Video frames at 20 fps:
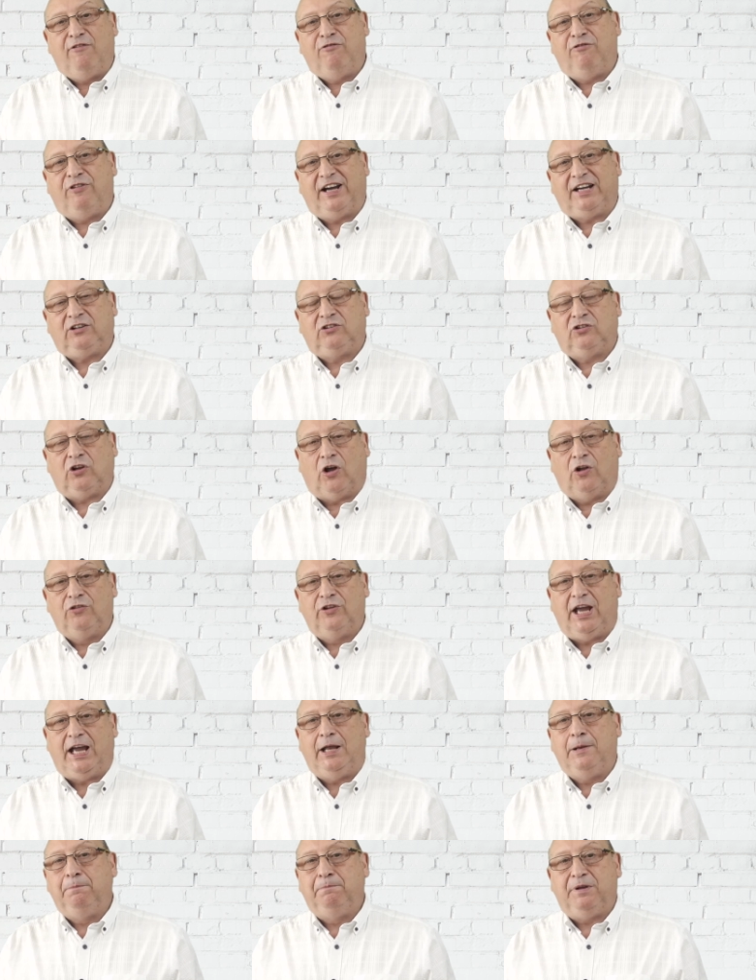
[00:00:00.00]
effect on the
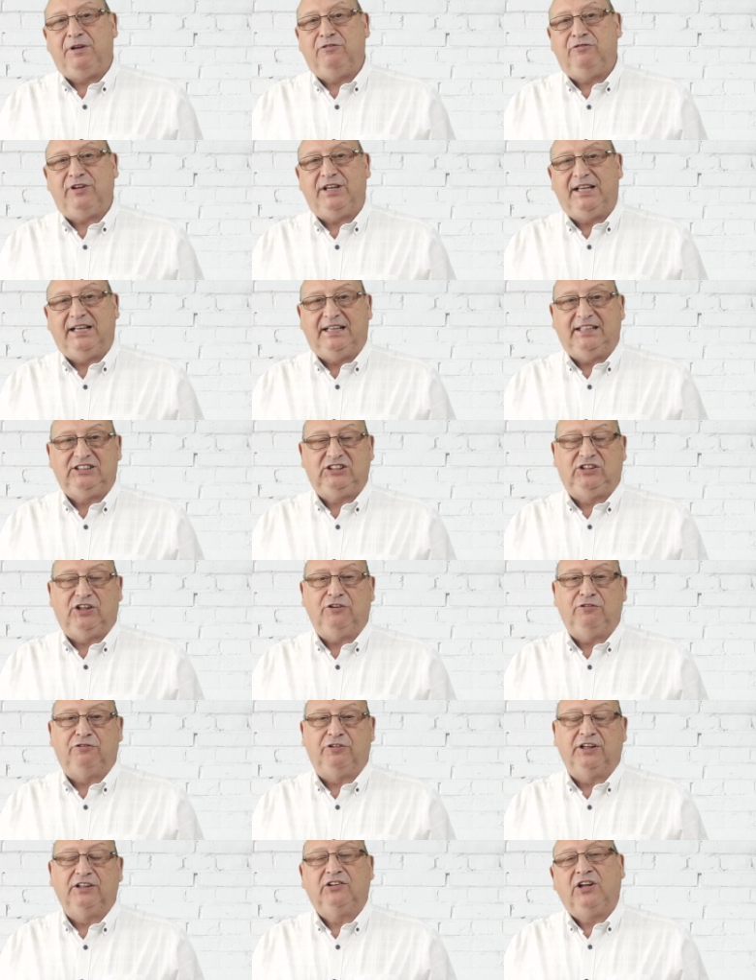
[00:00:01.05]
NPV is
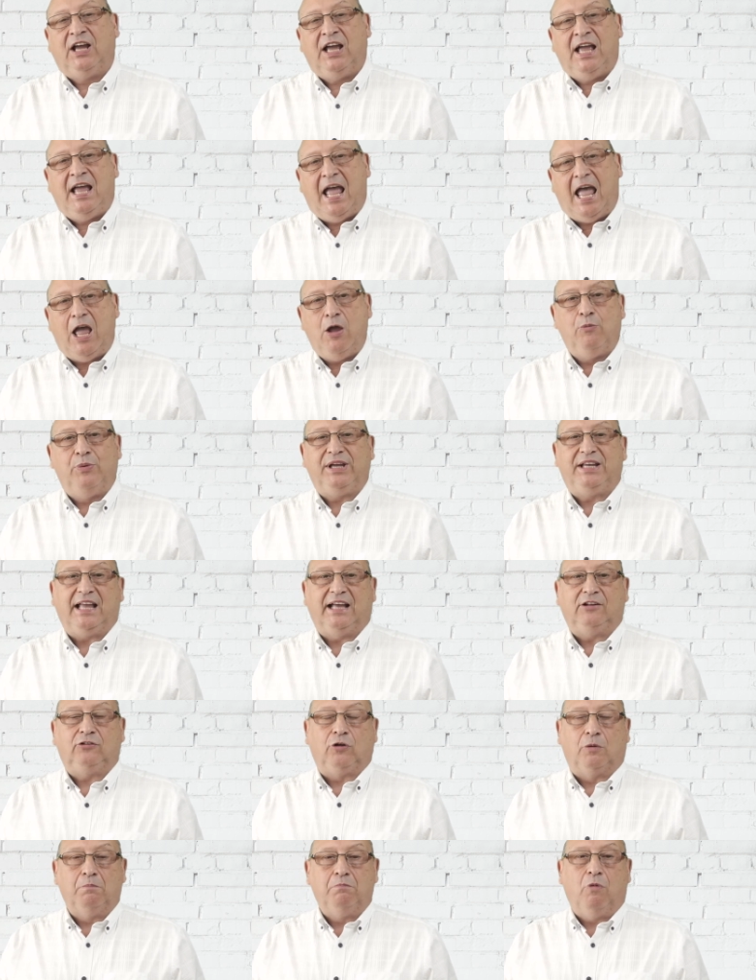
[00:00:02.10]
different, and we
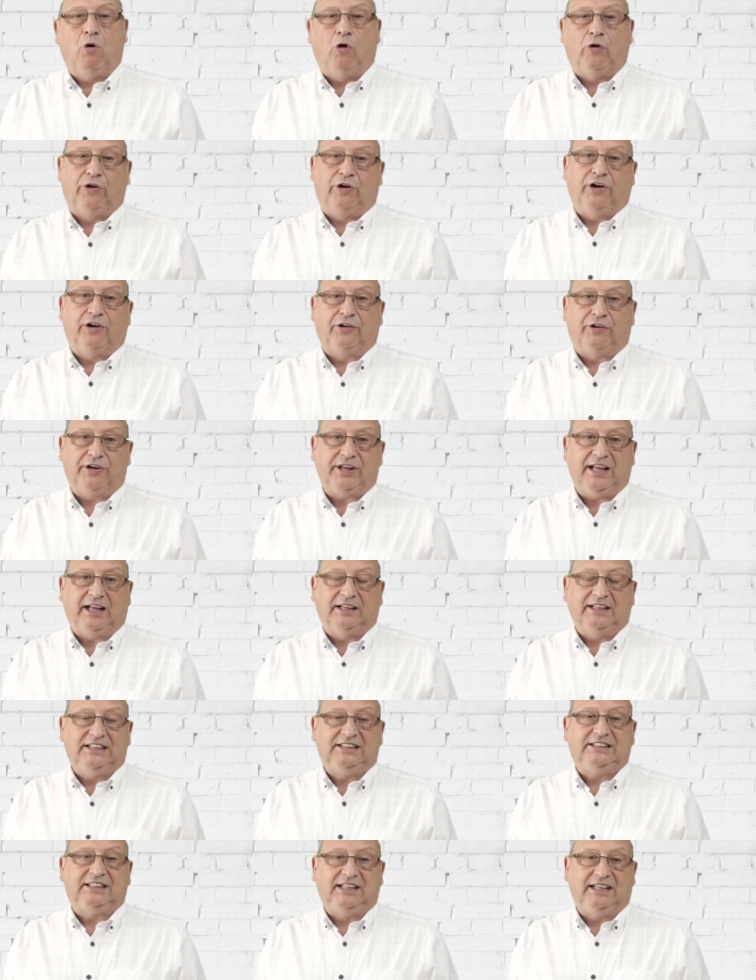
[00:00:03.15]
get a more
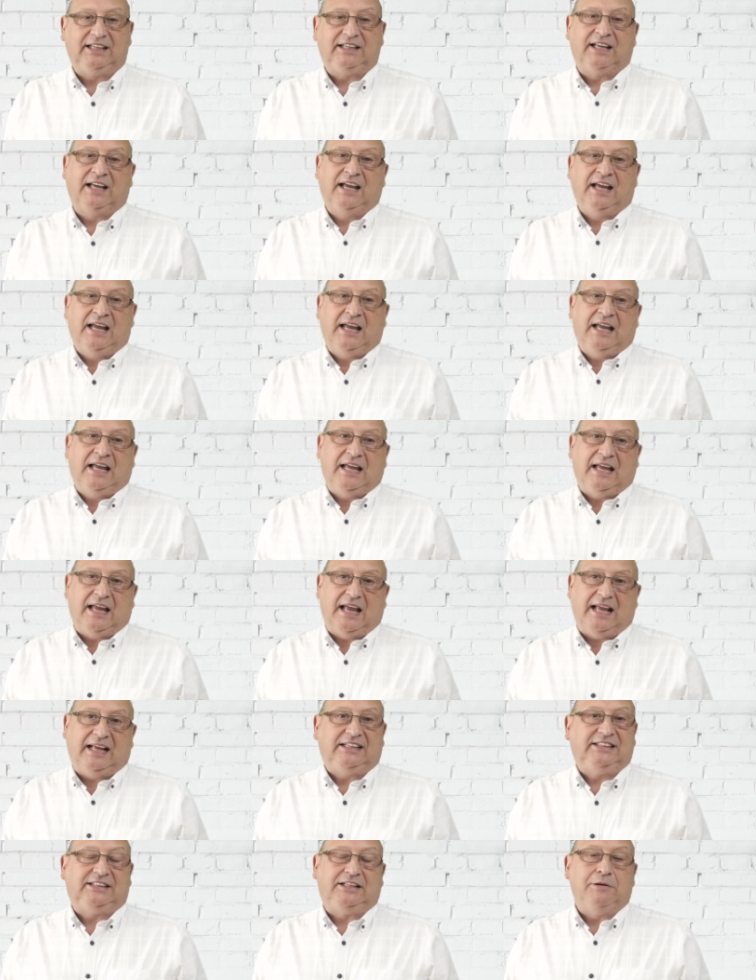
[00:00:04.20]
realistic
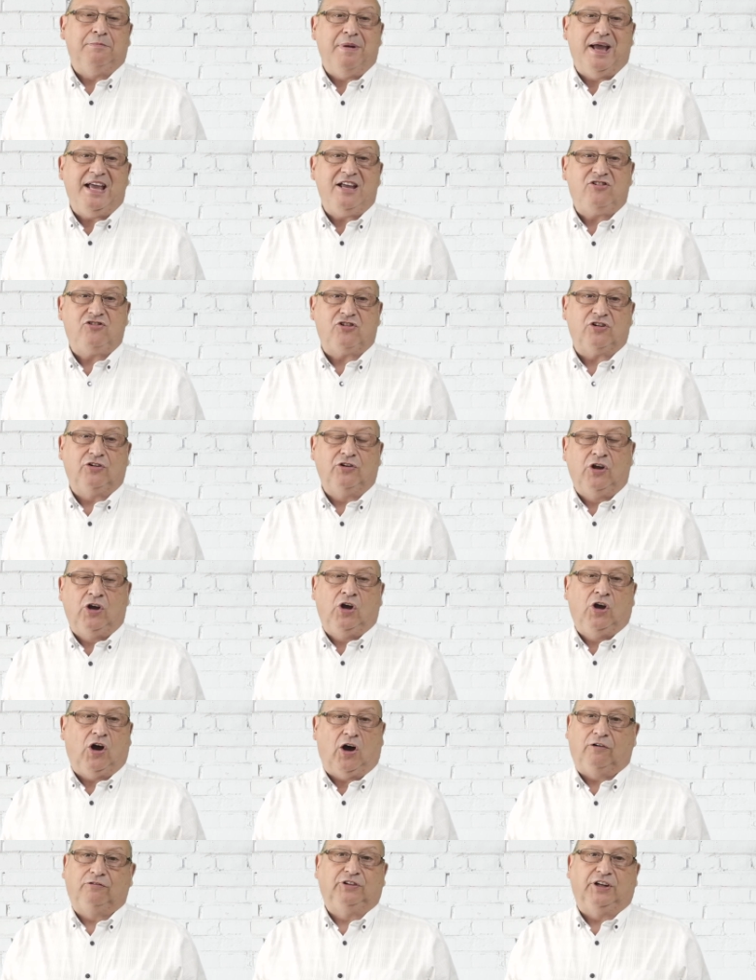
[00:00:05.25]
estimation
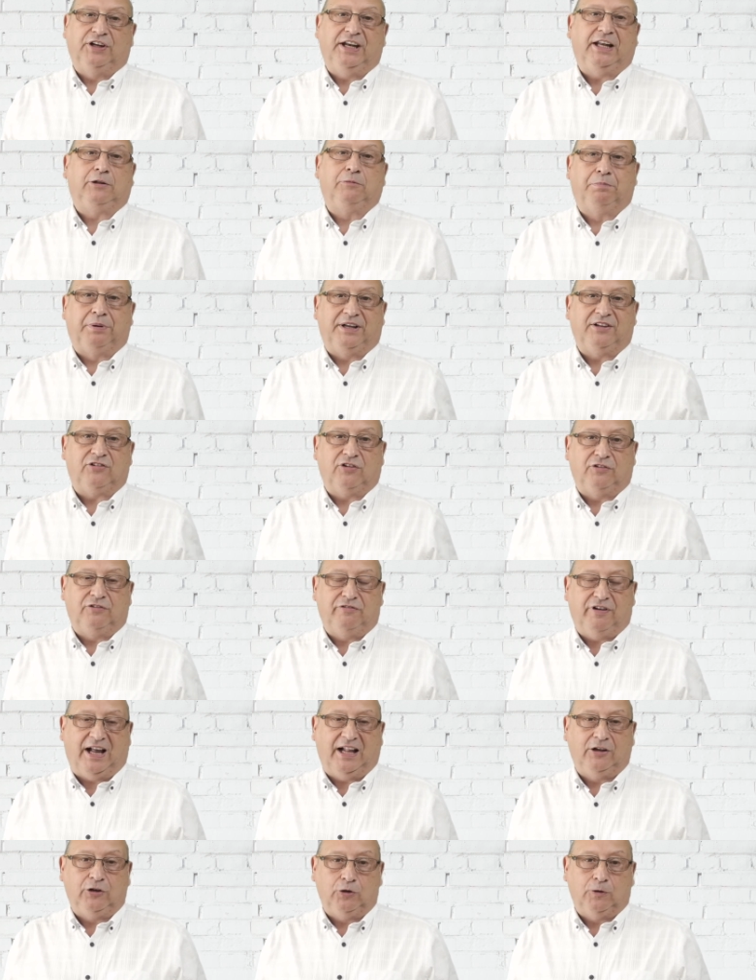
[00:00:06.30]
of the net present
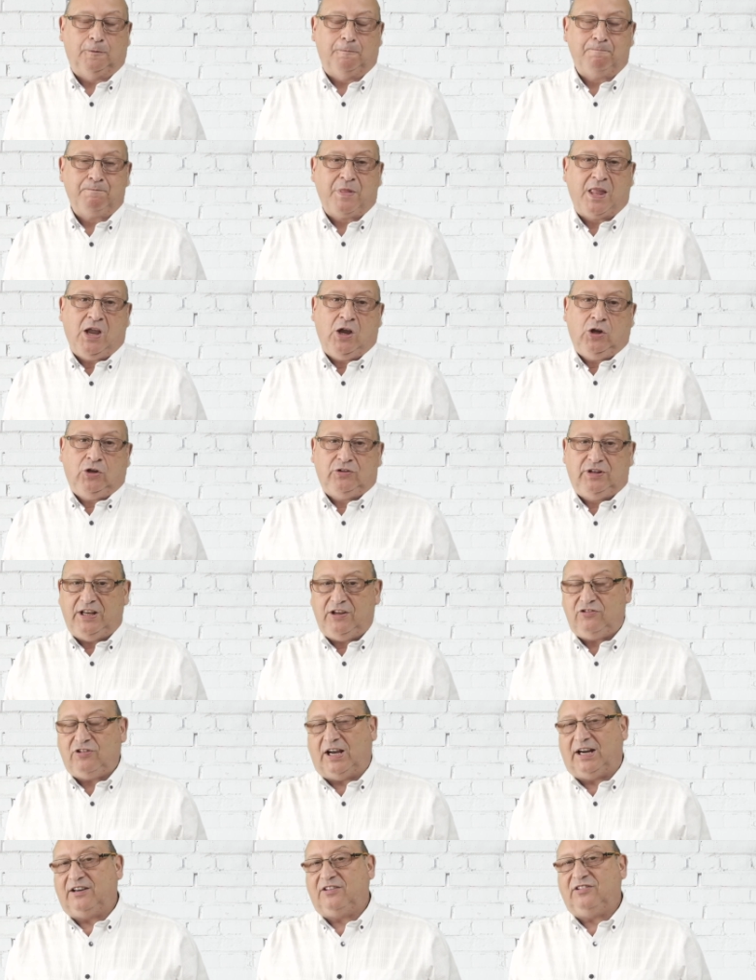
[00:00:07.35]
value.
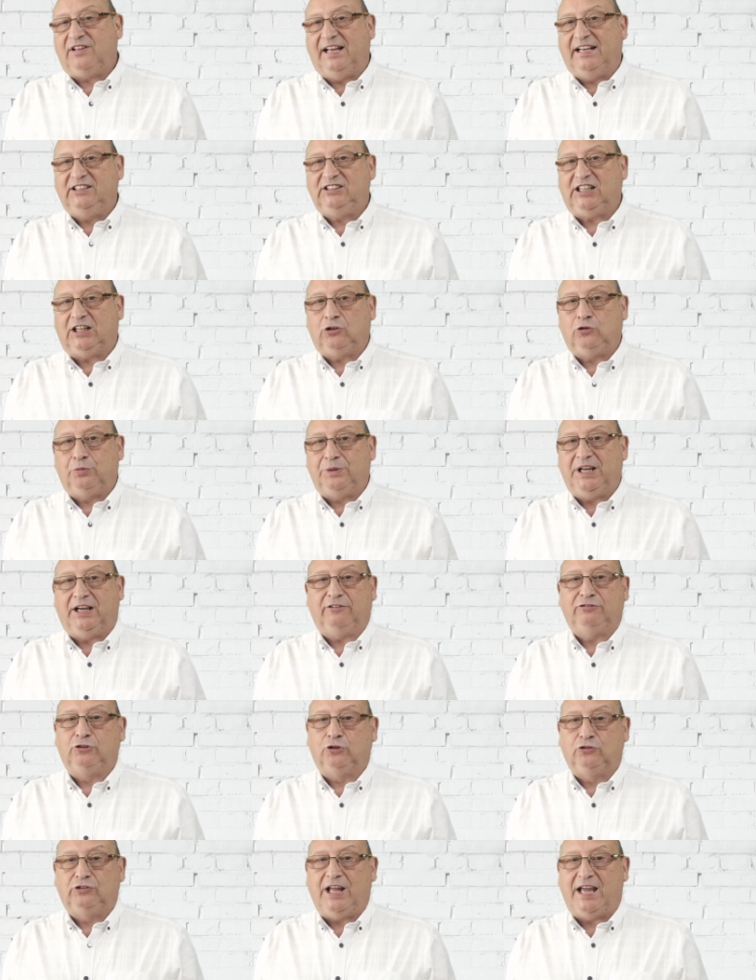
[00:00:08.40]
These are things that we
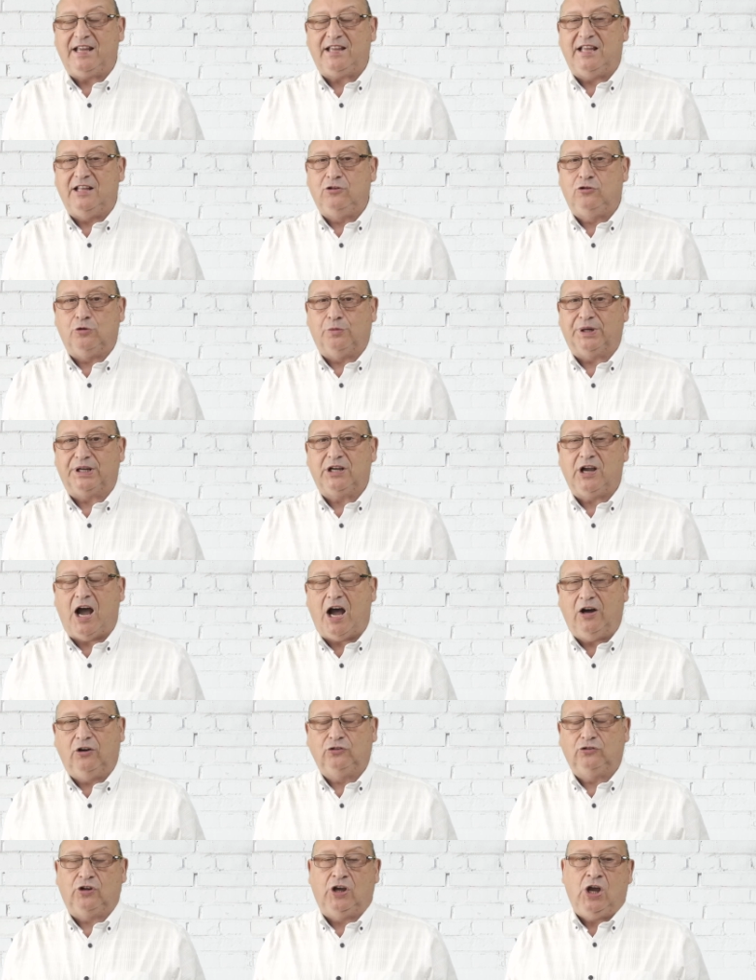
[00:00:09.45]
have to take into
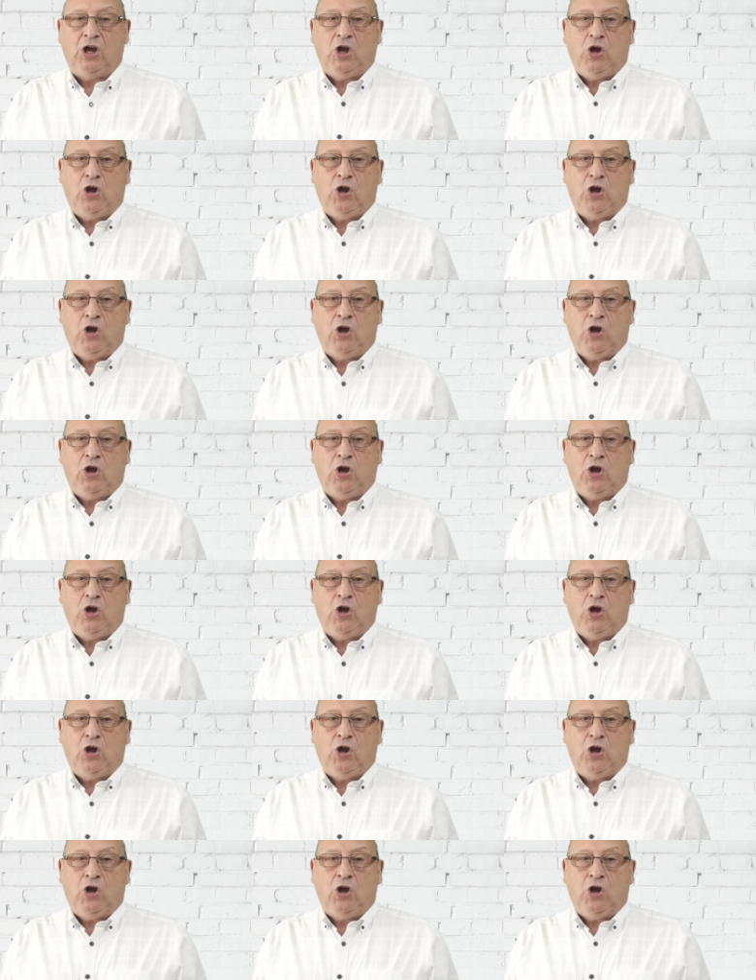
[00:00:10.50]
account